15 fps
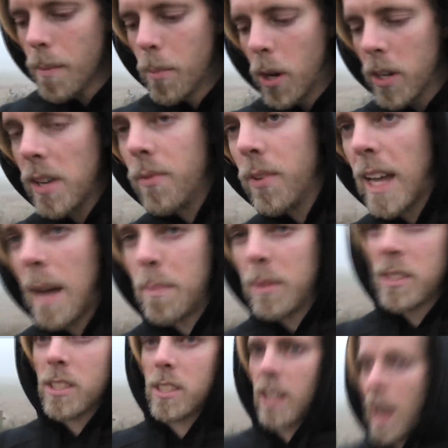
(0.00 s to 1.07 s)
But if it
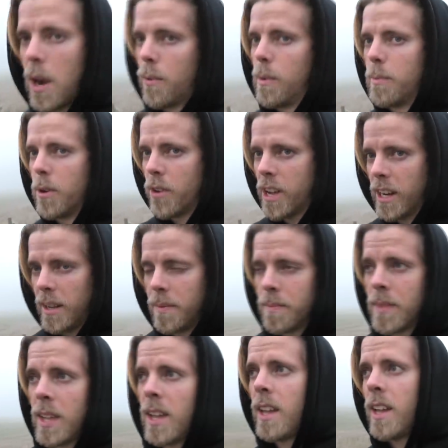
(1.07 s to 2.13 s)
happens, I will be ready.
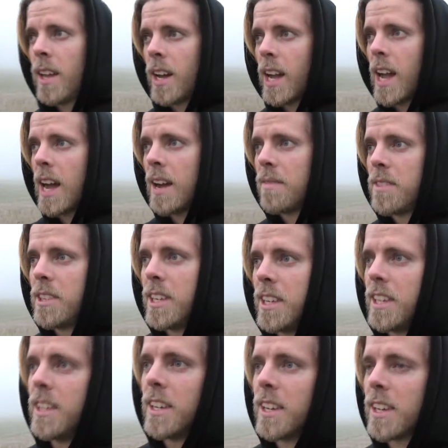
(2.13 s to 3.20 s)
I have
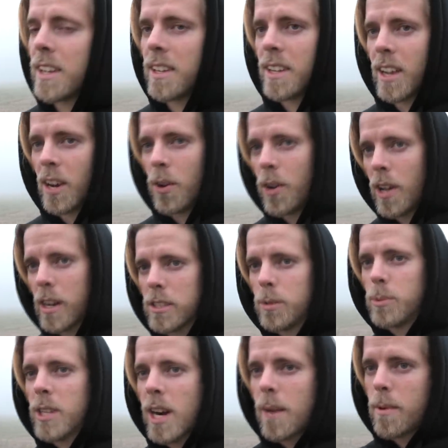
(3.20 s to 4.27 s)
the loyal
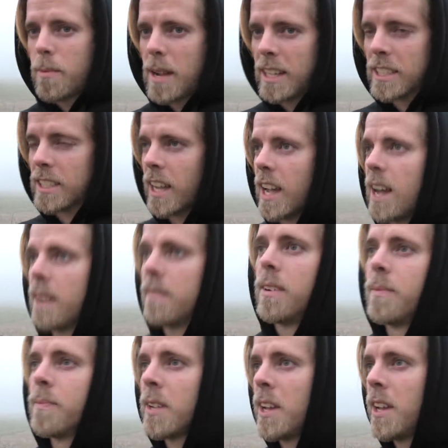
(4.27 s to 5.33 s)
subscriber base. I
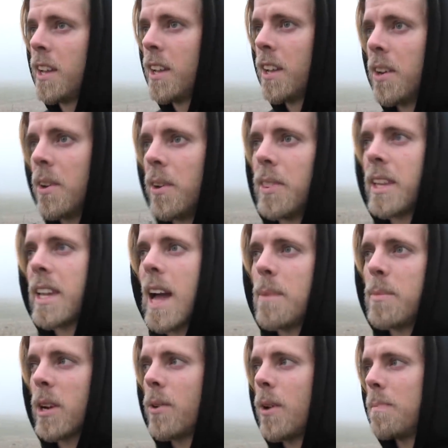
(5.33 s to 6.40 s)
have all the
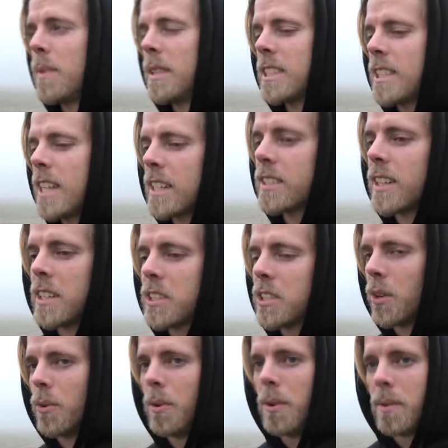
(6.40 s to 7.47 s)
camera equipment, etc.
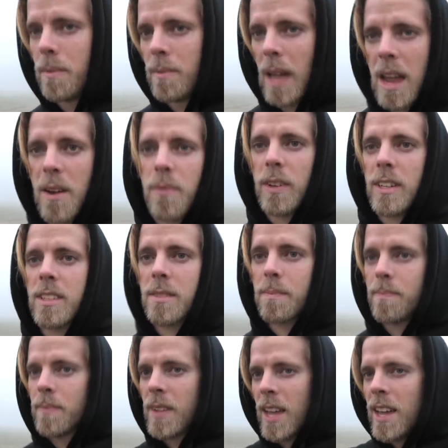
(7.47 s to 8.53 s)
So if
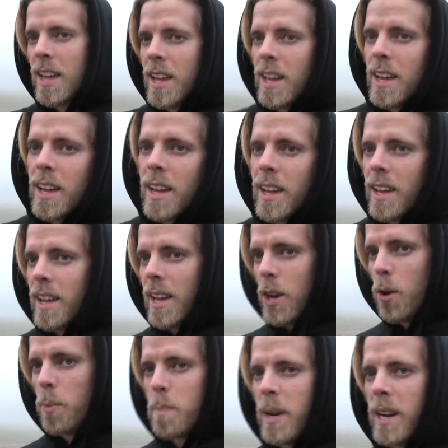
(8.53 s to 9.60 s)
an
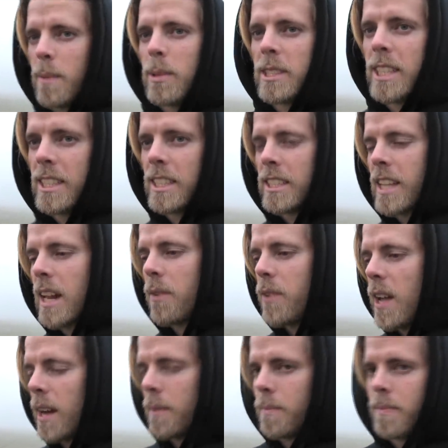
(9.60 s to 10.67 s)
opening presents itself,
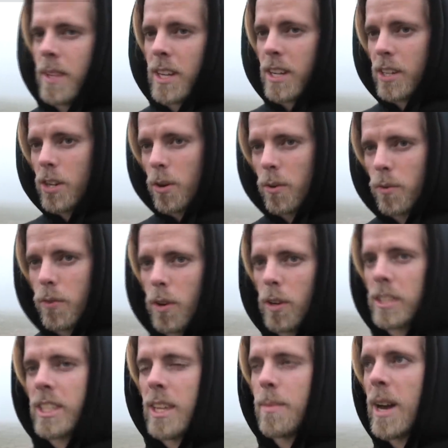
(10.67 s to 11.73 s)
yeah, I'm going
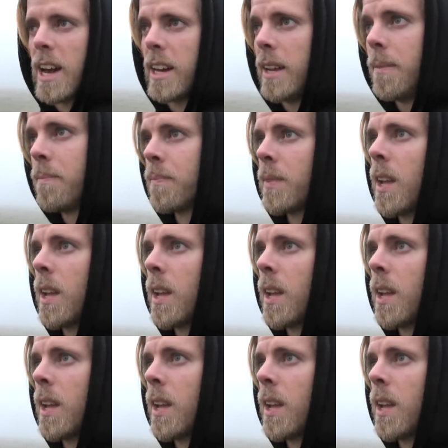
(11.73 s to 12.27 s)
full steam ahead.